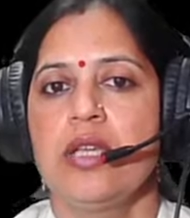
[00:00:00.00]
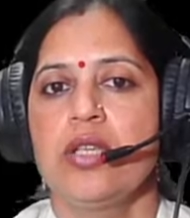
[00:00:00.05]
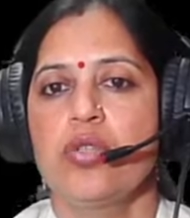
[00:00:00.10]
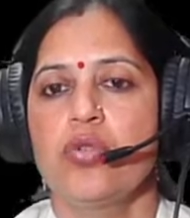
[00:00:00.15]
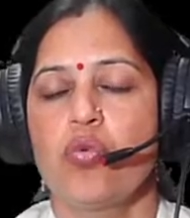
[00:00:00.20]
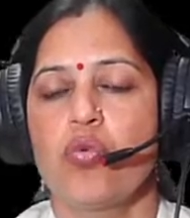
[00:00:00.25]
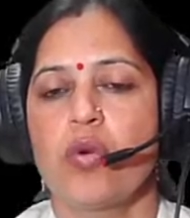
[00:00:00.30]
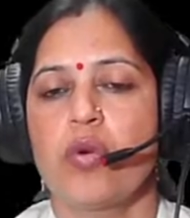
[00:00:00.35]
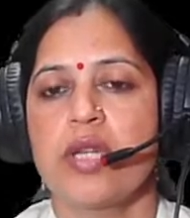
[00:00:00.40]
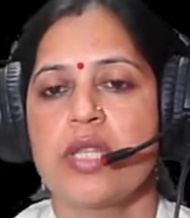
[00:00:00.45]

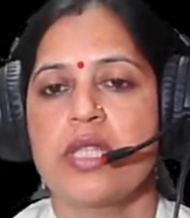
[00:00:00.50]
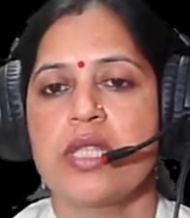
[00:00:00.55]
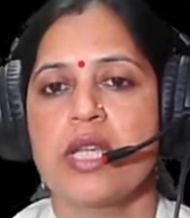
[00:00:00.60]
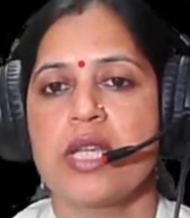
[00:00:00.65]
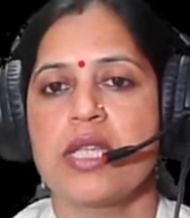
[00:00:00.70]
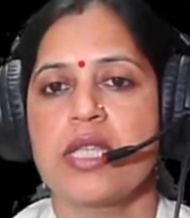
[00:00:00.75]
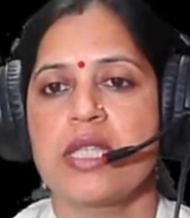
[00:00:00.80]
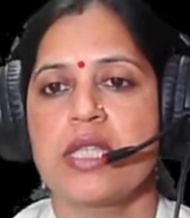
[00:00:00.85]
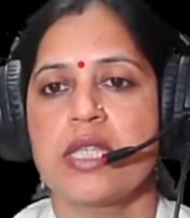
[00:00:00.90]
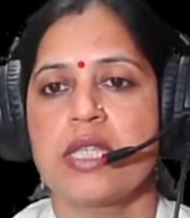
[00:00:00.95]
So what is the
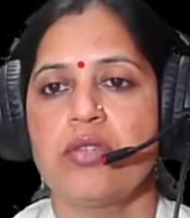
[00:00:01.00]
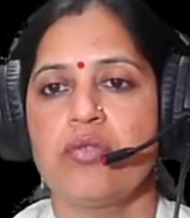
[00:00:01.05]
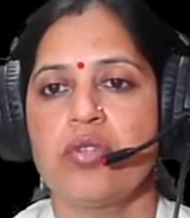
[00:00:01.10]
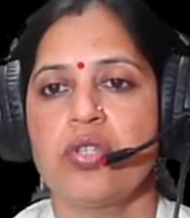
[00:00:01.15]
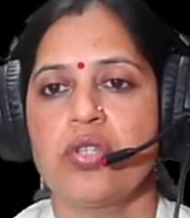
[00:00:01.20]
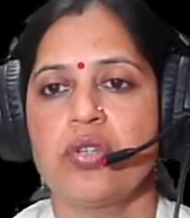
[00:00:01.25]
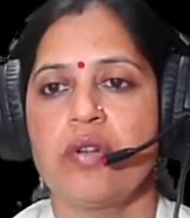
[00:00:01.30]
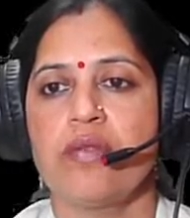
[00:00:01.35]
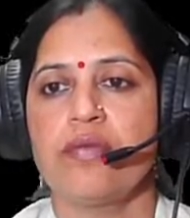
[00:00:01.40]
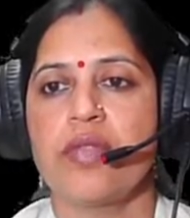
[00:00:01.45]

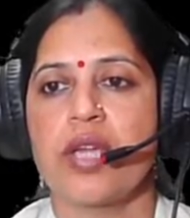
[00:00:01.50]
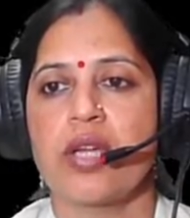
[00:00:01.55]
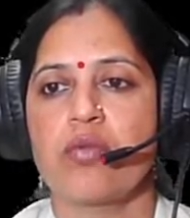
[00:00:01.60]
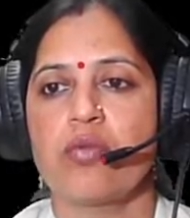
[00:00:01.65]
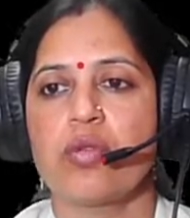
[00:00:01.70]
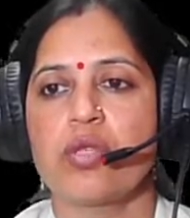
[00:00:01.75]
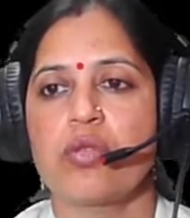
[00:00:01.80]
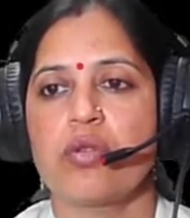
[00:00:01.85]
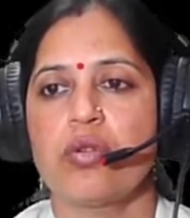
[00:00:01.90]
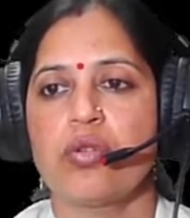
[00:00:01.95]
concentration of the
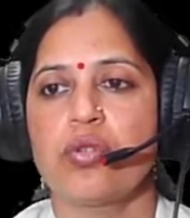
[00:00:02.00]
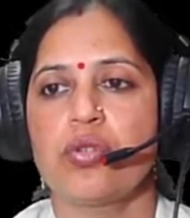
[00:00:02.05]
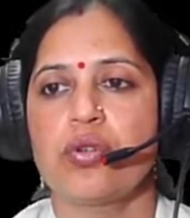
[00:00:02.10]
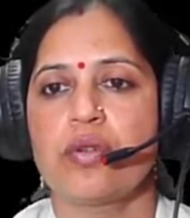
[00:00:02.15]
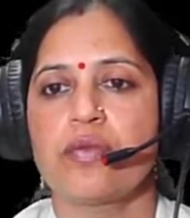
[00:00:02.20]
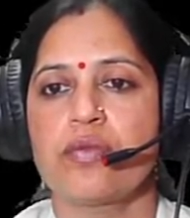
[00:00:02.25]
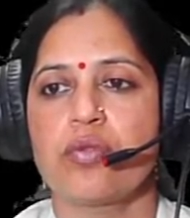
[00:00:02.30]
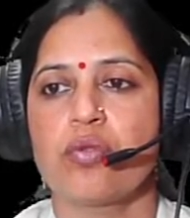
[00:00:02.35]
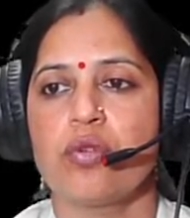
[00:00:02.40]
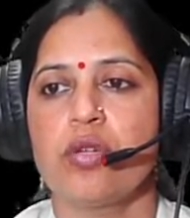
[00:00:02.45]
aqueous solution
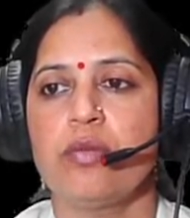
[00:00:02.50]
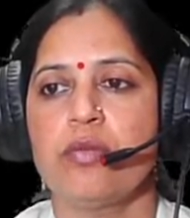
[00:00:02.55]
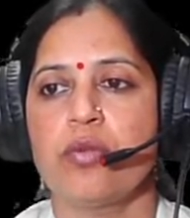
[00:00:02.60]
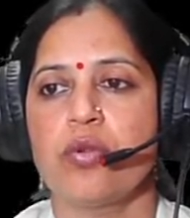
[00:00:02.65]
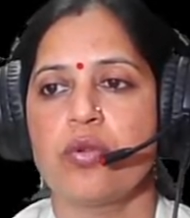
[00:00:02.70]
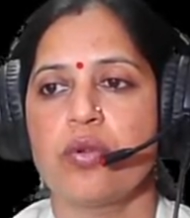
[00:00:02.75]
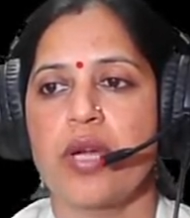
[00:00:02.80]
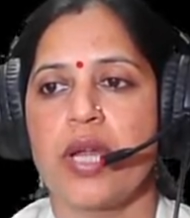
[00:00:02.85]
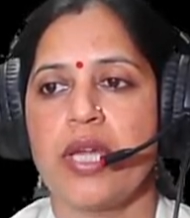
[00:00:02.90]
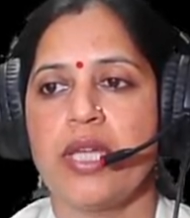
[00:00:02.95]
of sodium
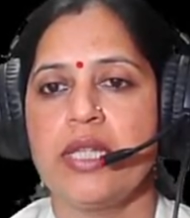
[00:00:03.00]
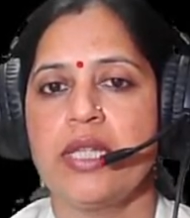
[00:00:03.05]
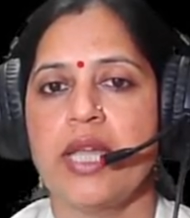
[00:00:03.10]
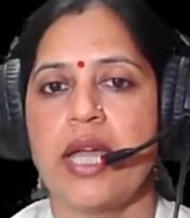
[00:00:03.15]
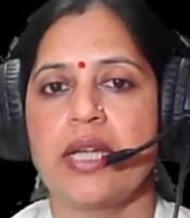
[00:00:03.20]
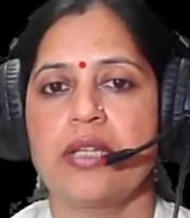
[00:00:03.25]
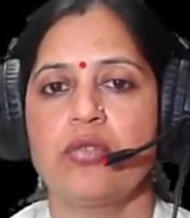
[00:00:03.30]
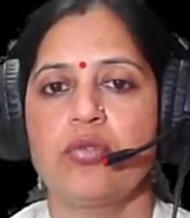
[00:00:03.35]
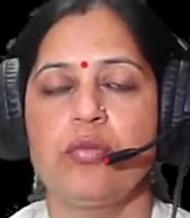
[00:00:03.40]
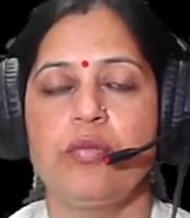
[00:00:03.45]
chloride
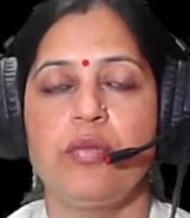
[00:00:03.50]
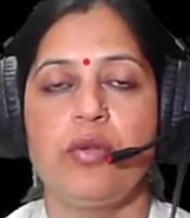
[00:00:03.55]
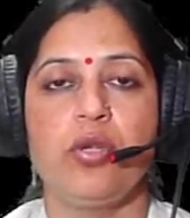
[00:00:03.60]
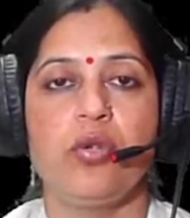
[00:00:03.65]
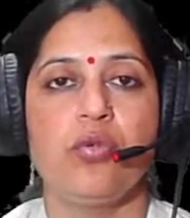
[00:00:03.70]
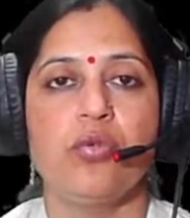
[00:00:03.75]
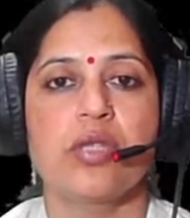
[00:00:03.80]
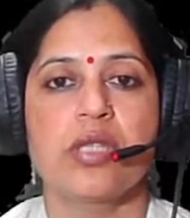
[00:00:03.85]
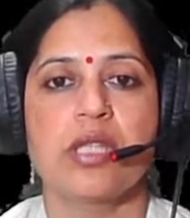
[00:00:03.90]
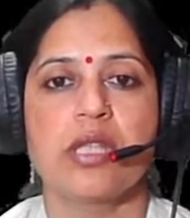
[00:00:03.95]
that could be
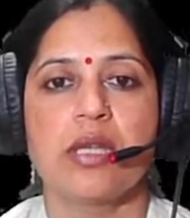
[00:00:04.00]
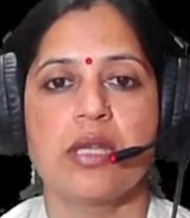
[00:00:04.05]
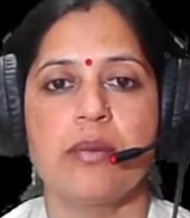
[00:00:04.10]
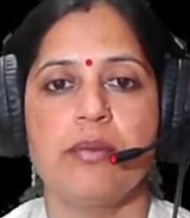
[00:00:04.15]
used in the